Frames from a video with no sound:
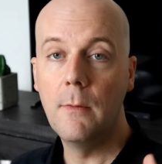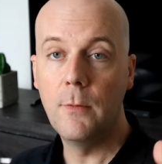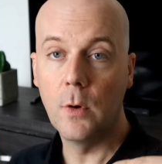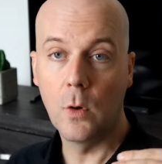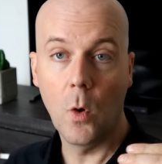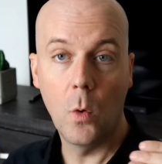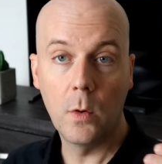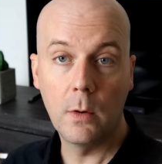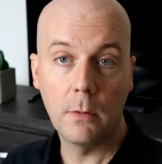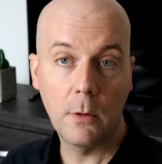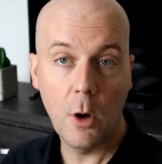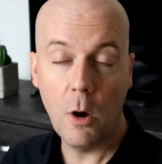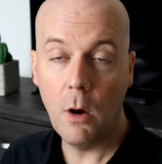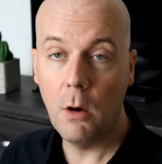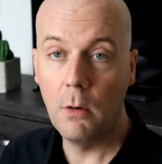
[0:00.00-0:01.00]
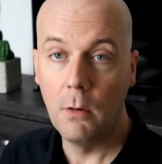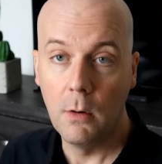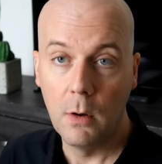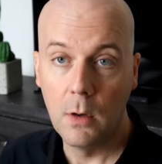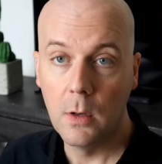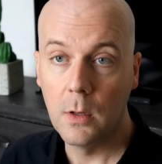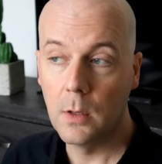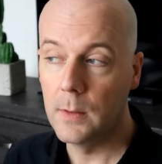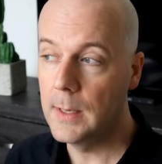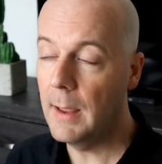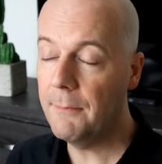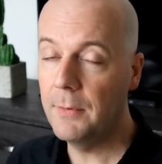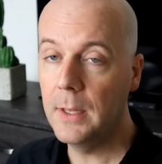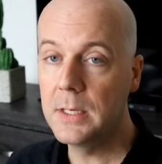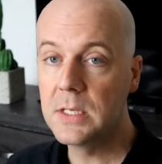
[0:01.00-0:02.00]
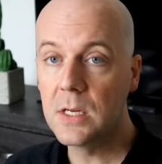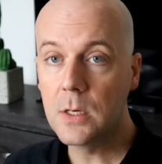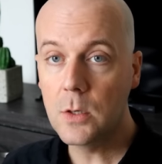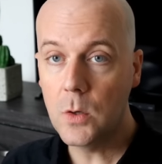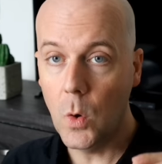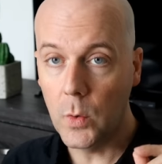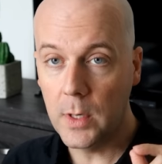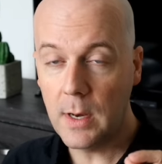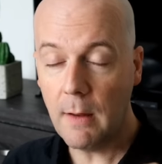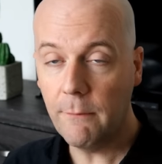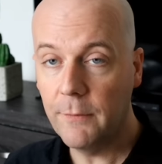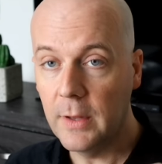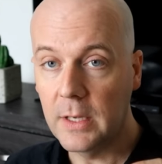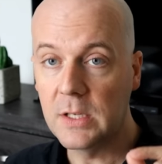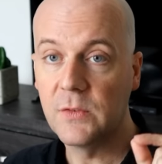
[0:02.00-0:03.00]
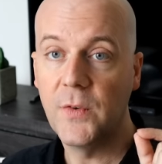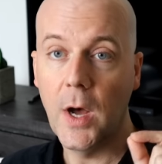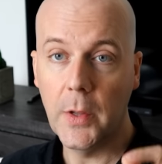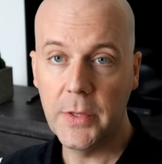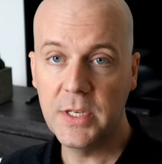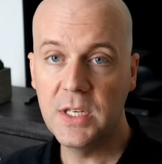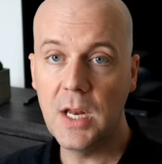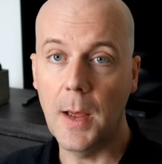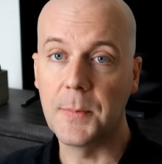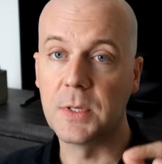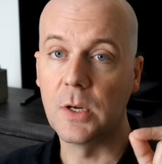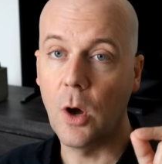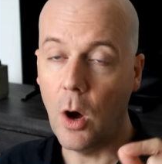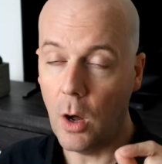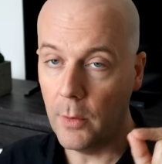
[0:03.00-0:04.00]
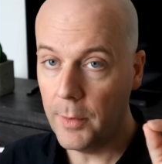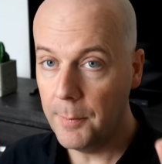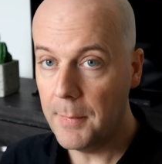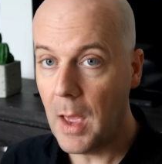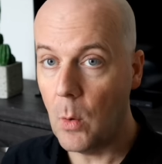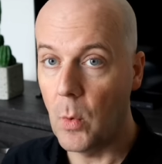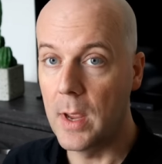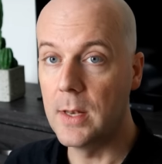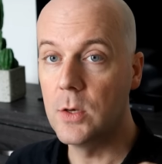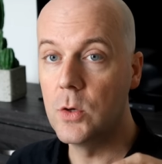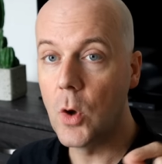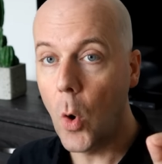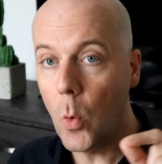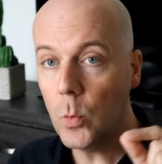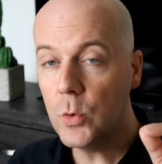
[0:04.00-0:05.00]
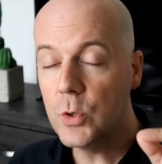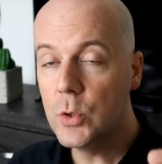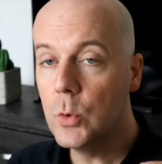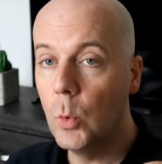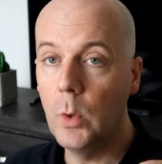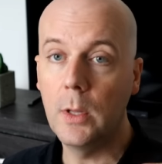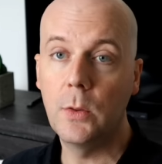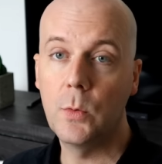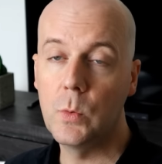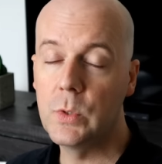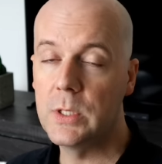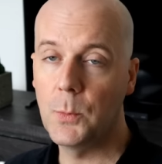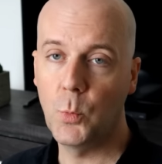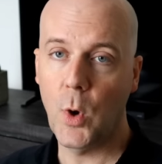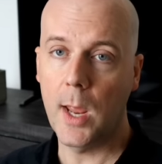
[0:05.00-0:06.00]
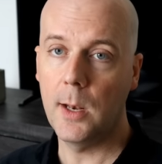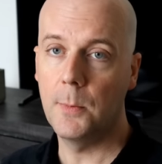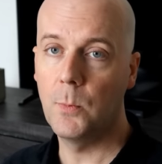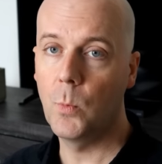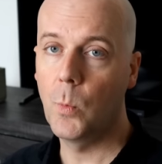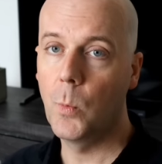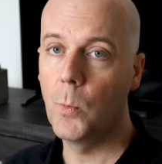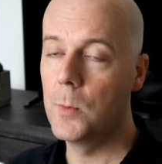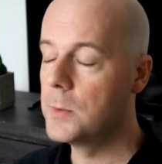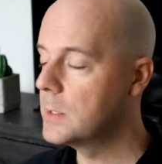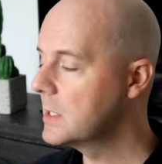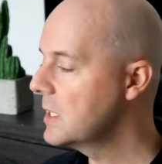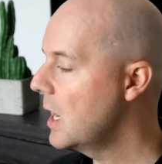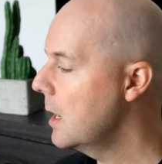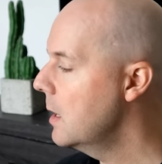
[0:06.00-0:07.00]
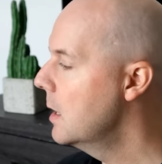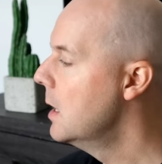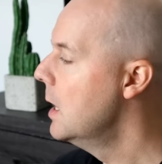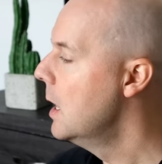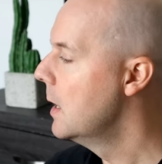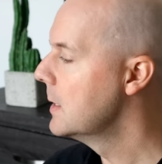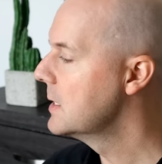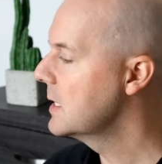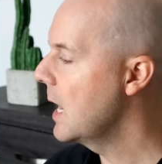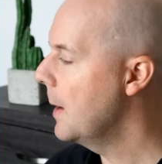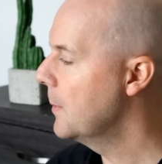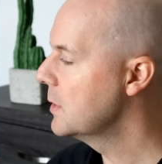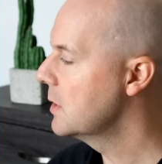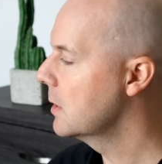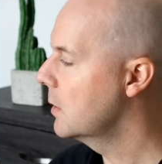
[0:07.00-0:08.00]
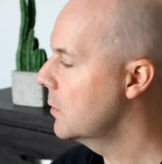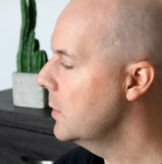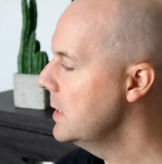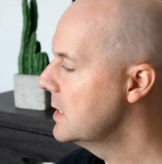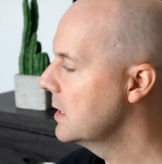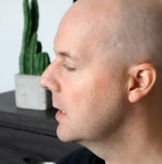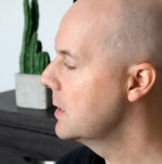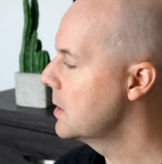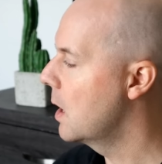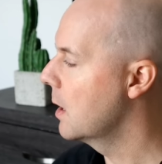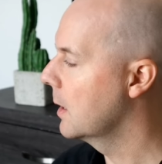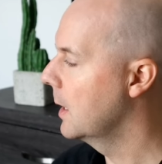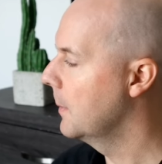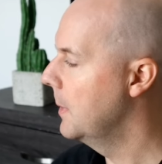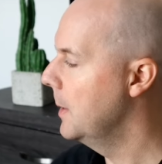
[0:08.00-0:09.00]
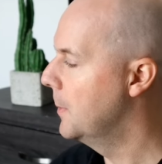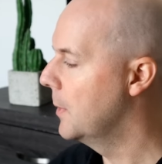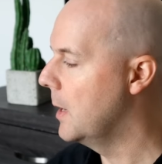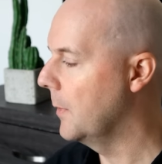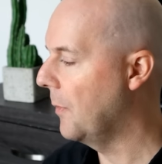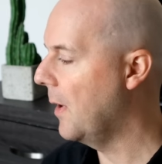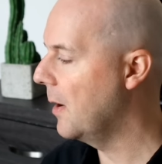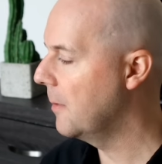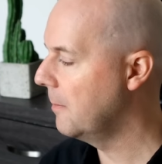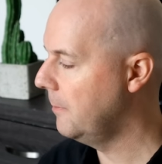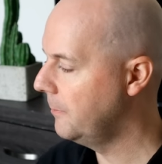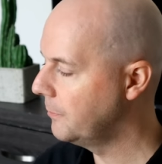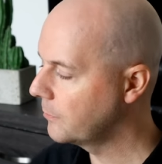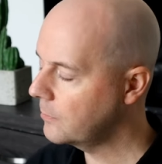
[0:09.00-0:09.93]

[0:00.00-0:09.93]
If you're going to call Netflix, go to Netflix. Follow the steps. Call them that way. Don't do it through some random site. Scammers are increasingly targeting people out there.